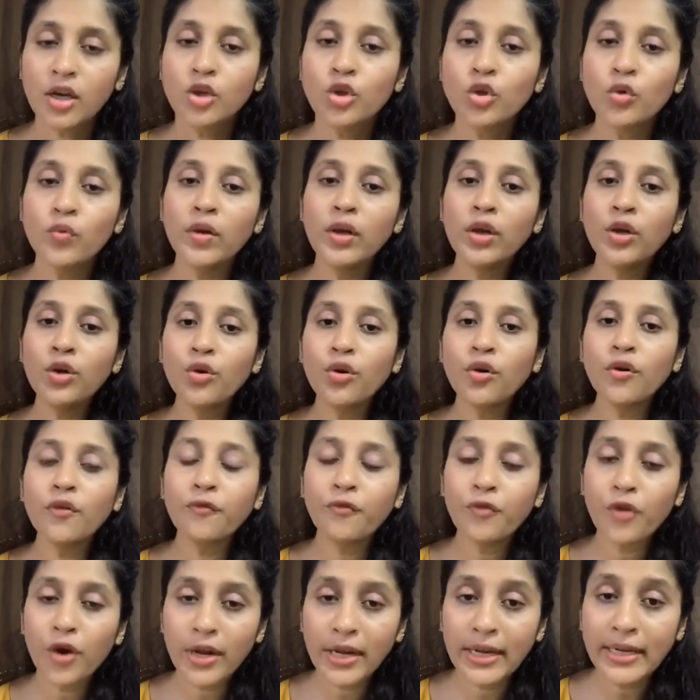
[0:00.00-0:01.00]
you will look
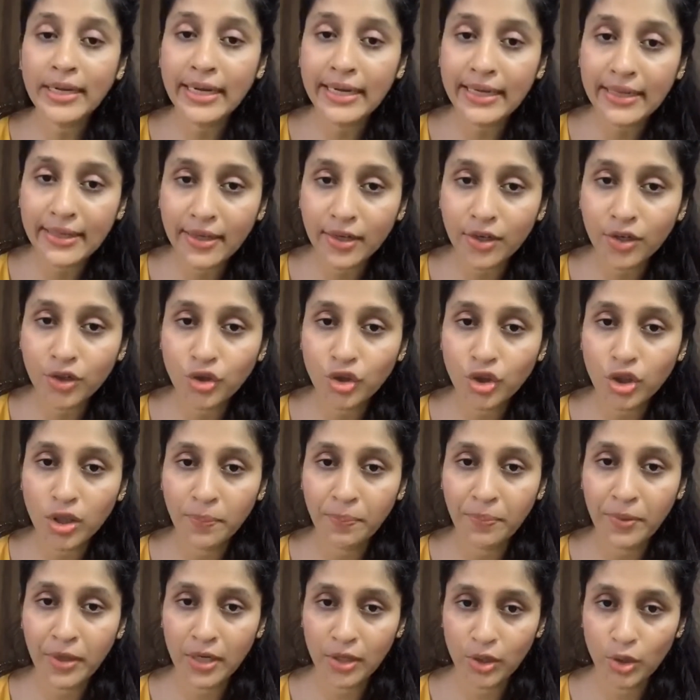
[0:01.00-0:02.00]
for an
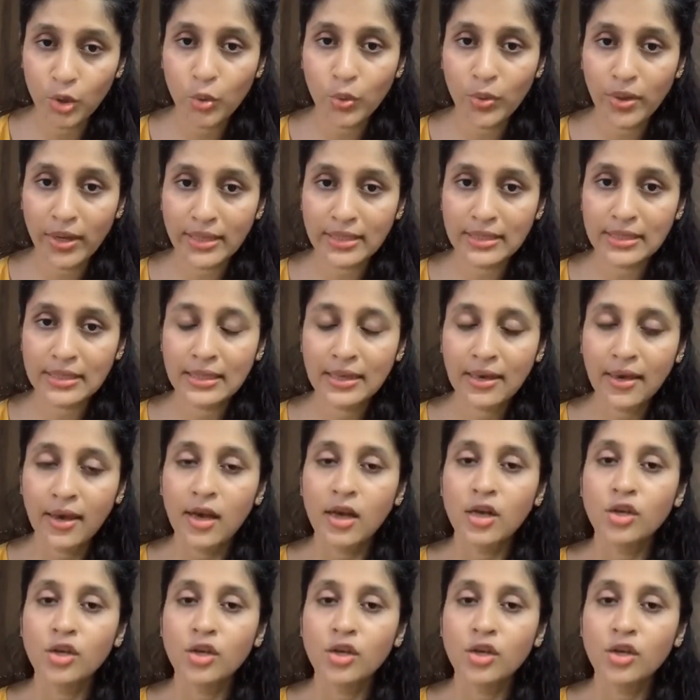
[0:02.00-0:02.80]
internship in US.